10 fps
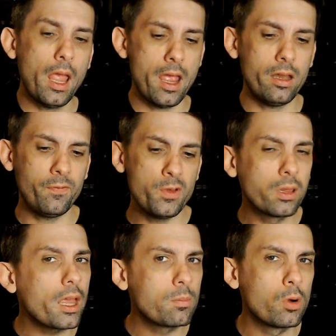And if
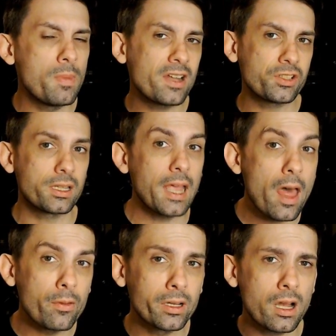you'd like more Magic the
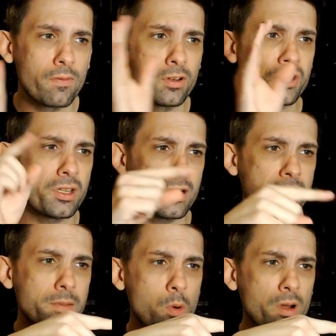Gathering coverage,
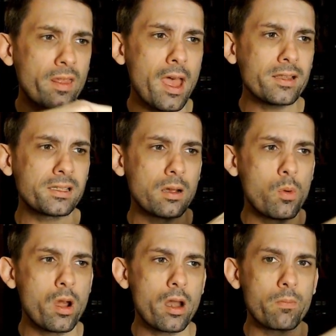there's more of that
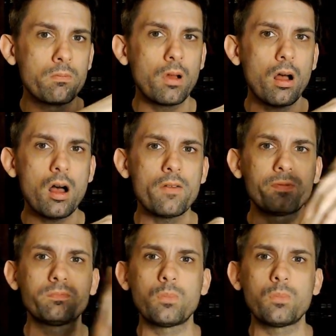somewhere off